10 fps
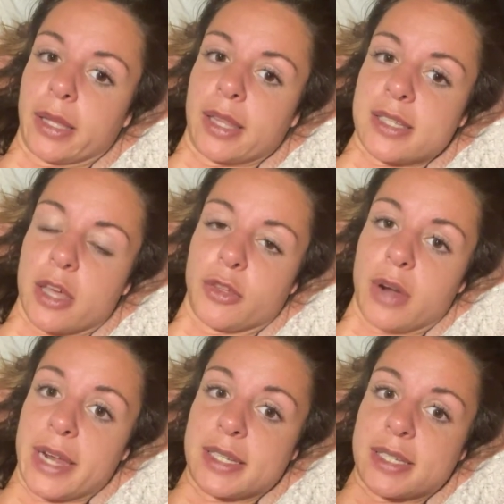like this
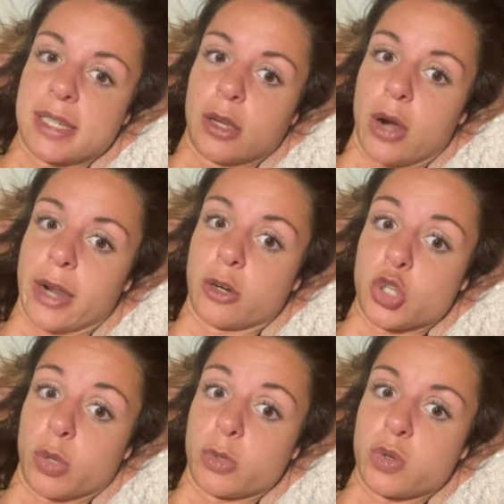other entity or
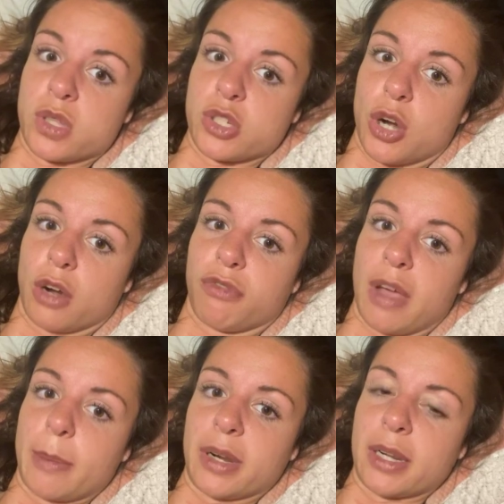energy, which was the dark
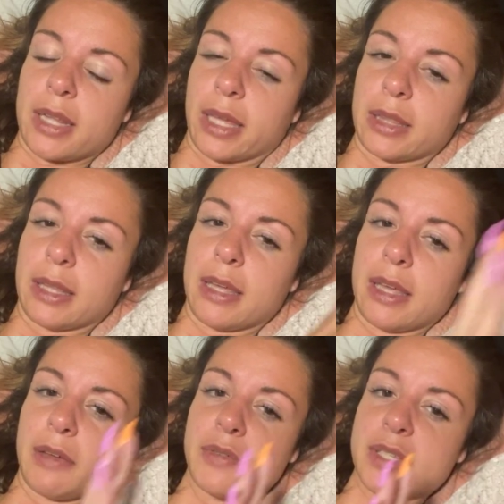feminine, like
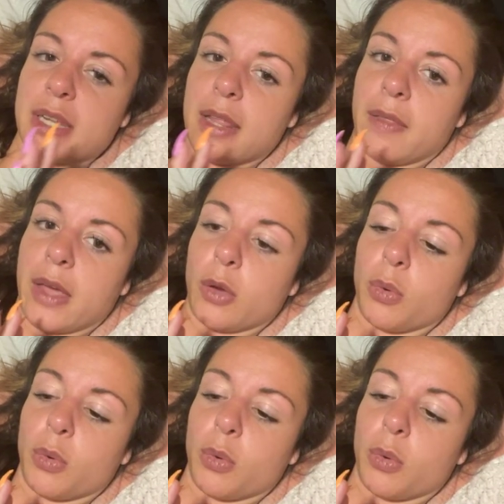leaves. And then like,